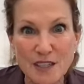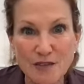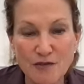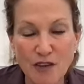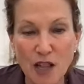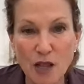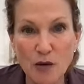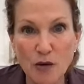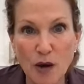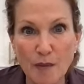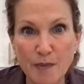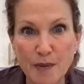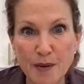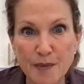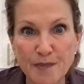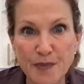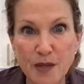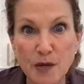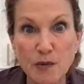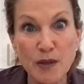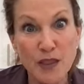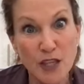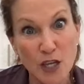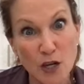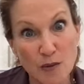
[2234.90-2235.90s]
to follow up
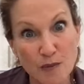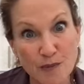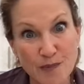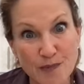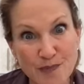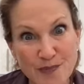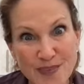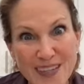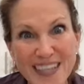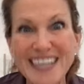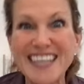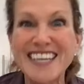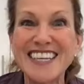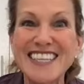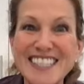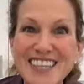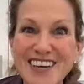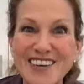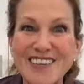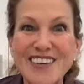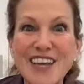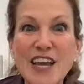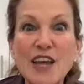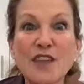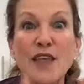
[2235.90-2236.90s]
with you.
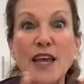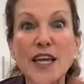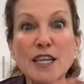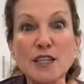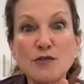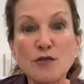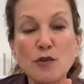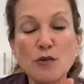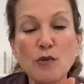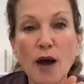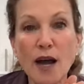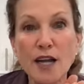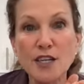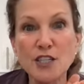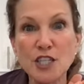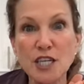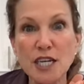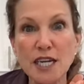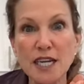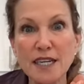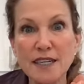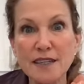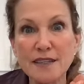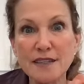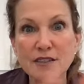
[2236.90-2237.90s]
So thanks for
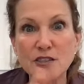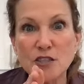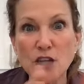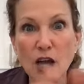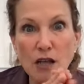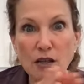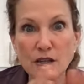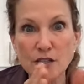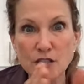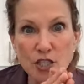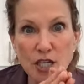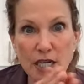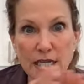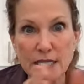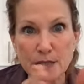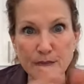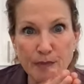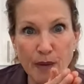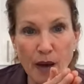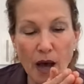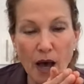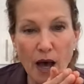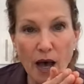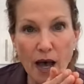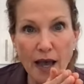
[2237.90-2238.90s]
watching Chocolate
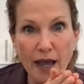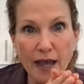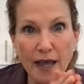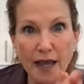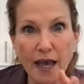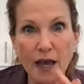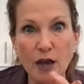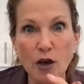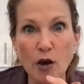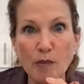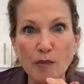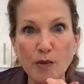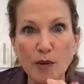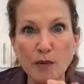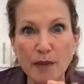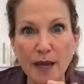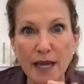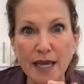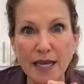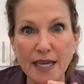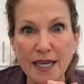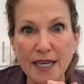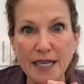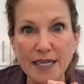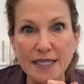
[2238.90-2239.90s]
Chess Pie. I hope you
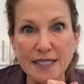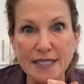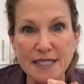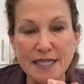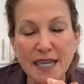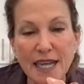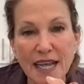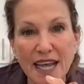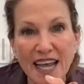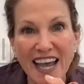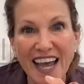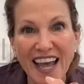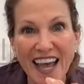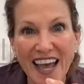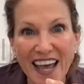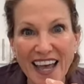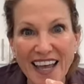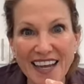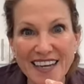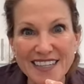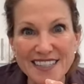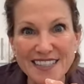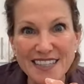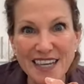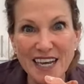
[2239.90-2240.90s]
make it.
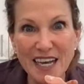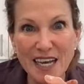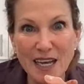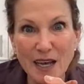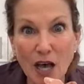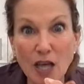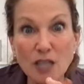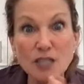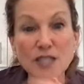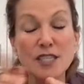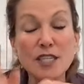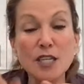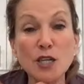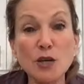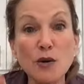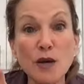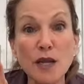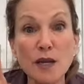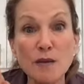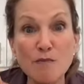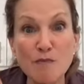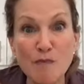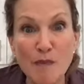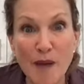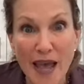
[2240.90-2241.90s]
And uh, I'll see you
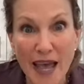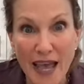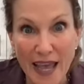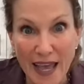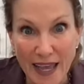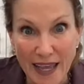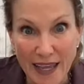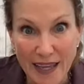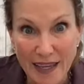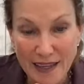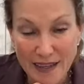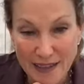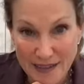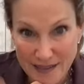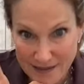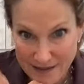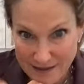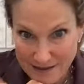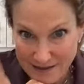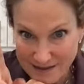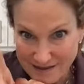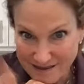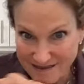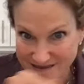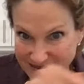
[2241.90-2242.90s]
in May
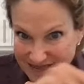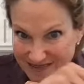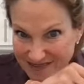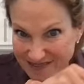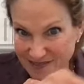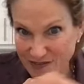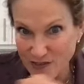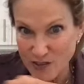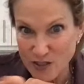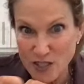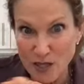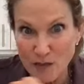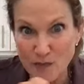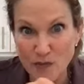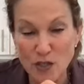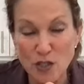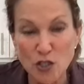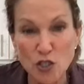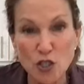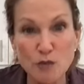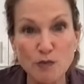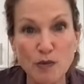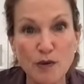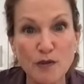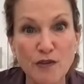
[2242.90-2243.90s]
for
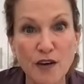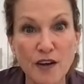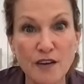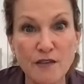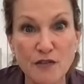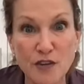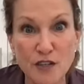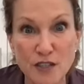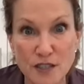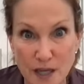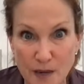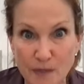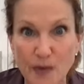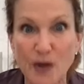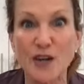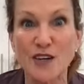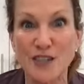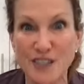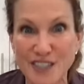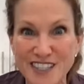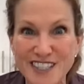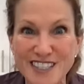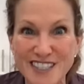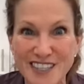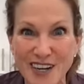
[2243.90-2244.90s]
something super fun for summer.
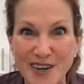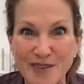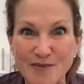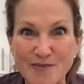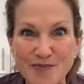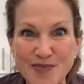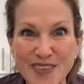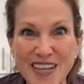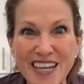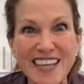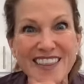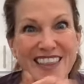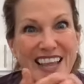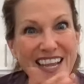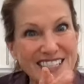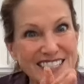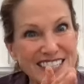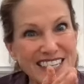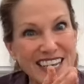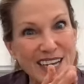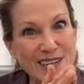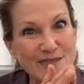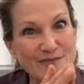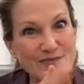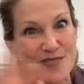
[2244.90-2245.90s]
So
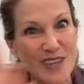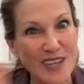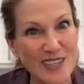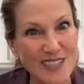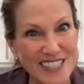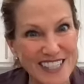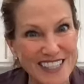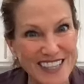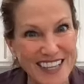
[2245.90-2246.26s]
thanks again. I'll